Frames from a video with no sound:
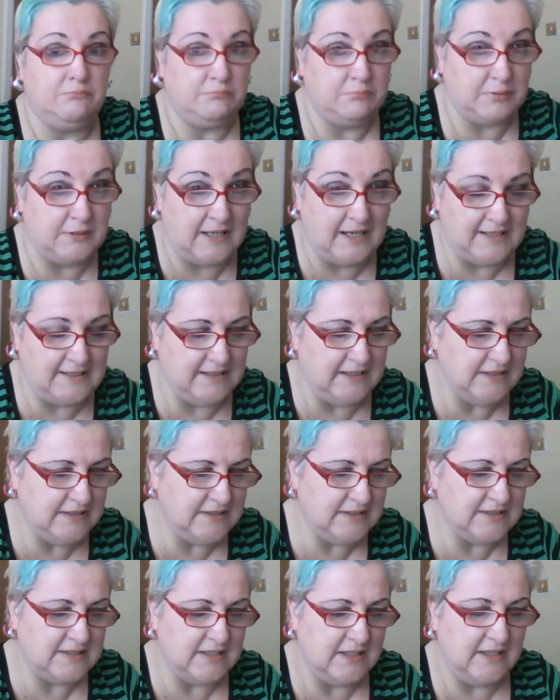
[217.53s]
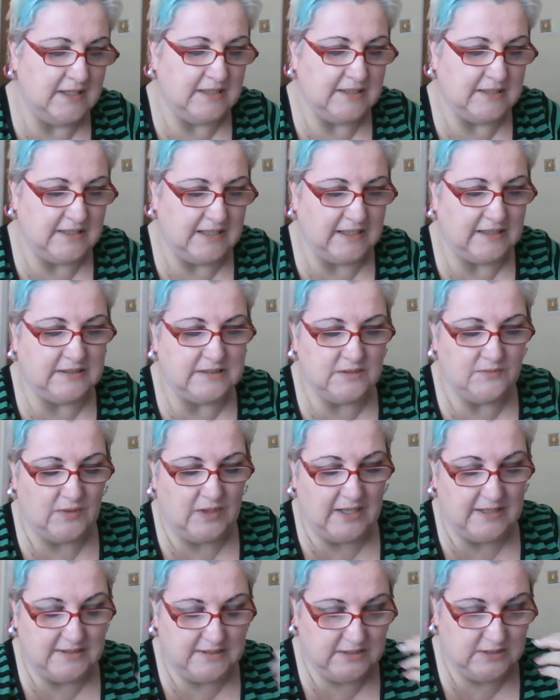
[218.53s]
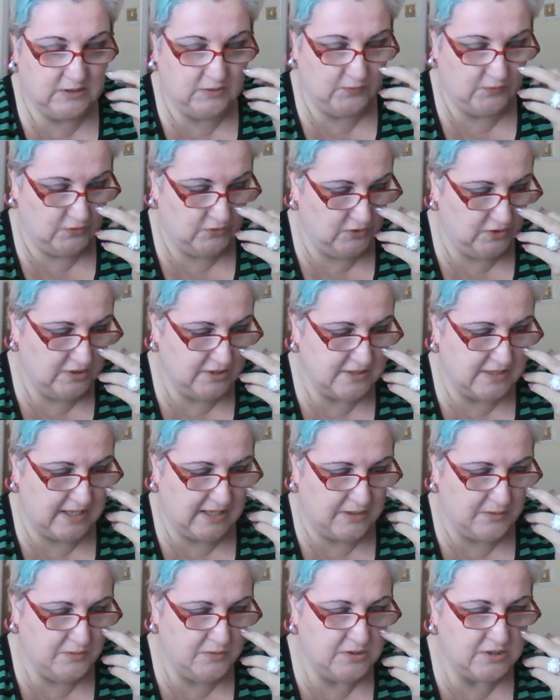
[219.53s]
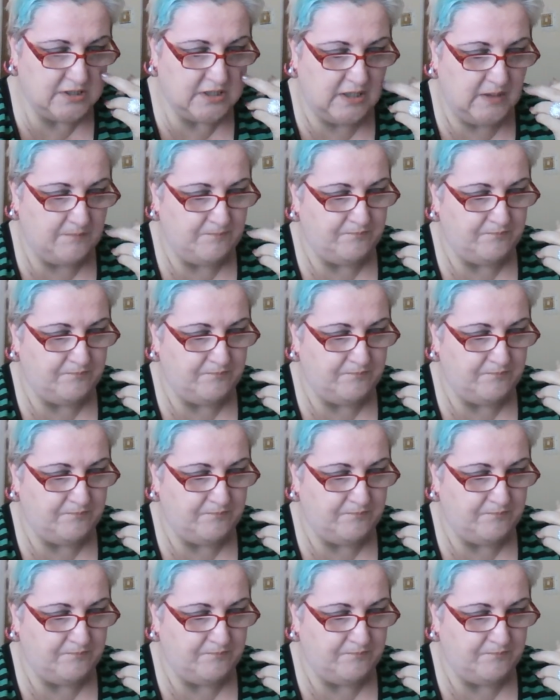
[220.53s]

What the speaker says: planets, can activate this first house.